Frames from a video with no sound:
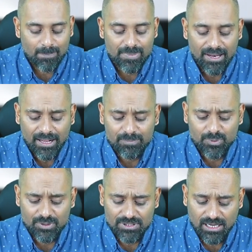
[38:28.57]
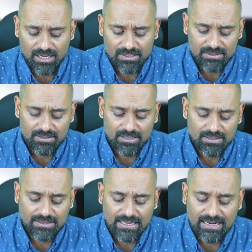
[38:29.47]
Blood product
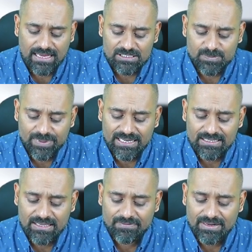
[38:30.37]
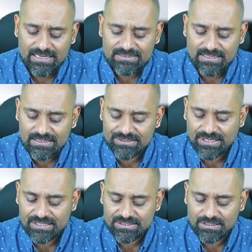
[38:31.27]
that has been given as an
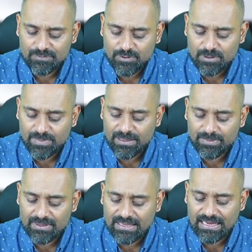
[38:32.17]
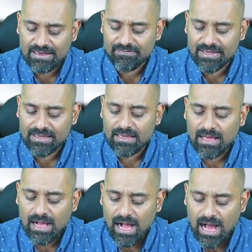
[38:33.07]
injection for the people
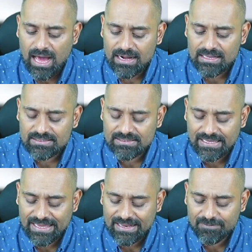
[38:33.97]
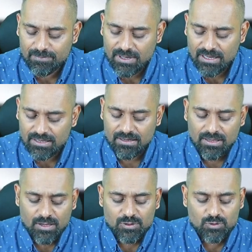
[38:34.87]
having Rh negative blood.
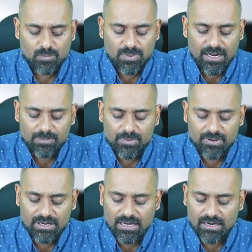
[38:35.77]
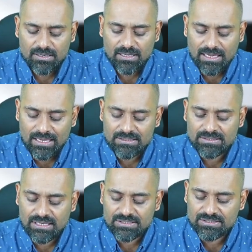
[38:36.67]
So blood product,
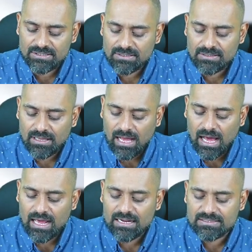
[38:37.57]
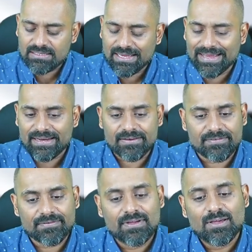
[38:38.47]
injection, Rh
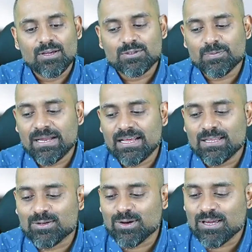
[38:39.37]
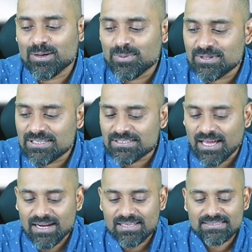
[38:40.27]
negative. So where are they talking about these
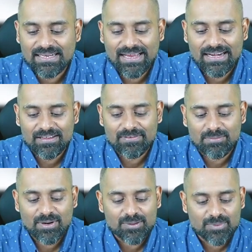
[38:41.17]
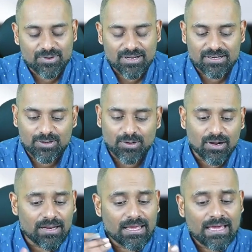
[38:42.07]
Rh negative and blood product and
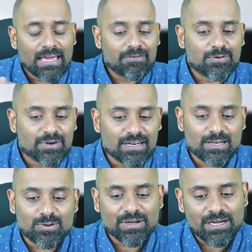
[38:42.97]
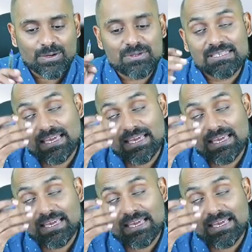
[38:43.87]
all? If you really look into it, it's